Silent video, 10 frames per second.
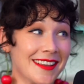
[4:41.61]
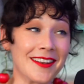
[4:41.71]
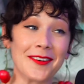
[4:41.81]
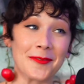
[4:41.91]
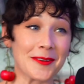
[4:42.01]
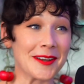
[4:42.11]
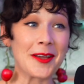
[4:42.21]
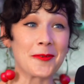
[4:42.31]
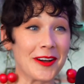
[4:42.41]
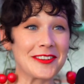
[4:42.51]
And when
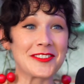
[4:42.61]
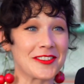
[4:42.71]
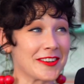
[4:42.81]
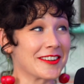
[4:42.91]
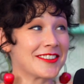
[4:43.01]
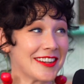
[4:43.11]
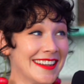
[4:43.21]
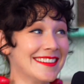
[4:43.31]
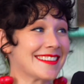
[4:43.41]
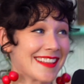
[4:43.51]
I watch your
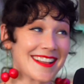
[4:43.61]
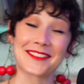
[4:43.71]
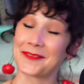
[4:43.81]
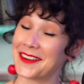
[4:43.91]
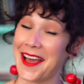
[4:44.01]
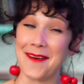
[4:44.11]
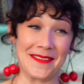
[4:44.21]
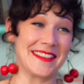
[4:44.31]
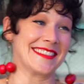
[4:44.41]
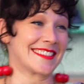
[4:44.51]
shit, that's what
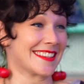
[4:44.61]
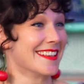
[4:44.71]
happens.